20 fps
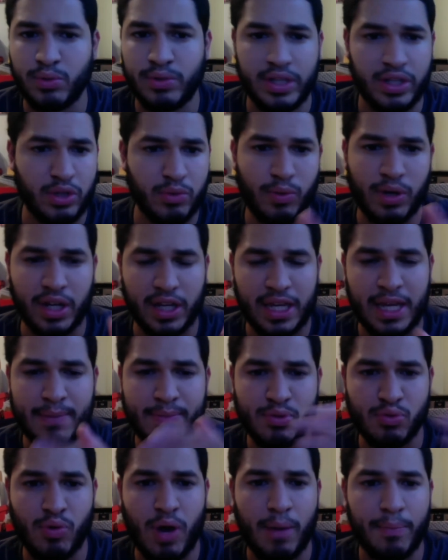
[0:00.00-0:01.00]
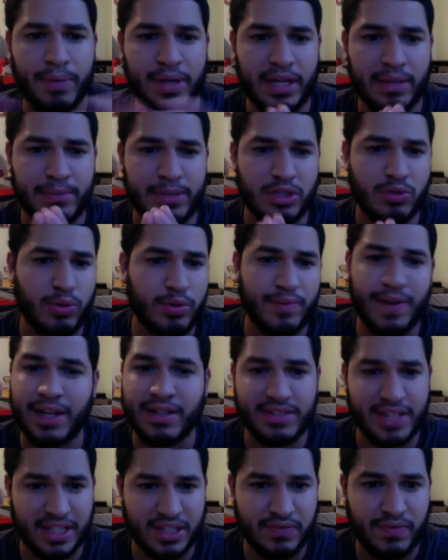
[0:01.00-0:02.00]
and then you want to keep swapping in between
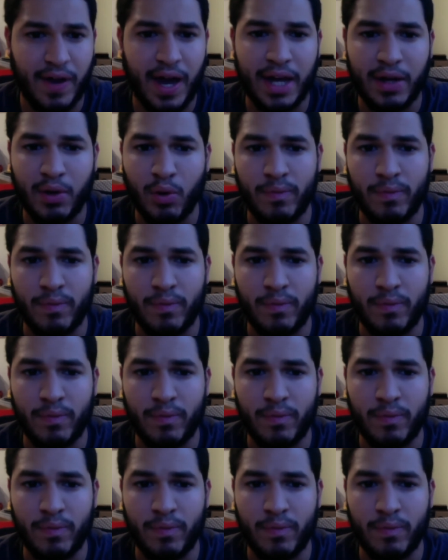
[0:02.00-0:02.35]
rounds, that's fine.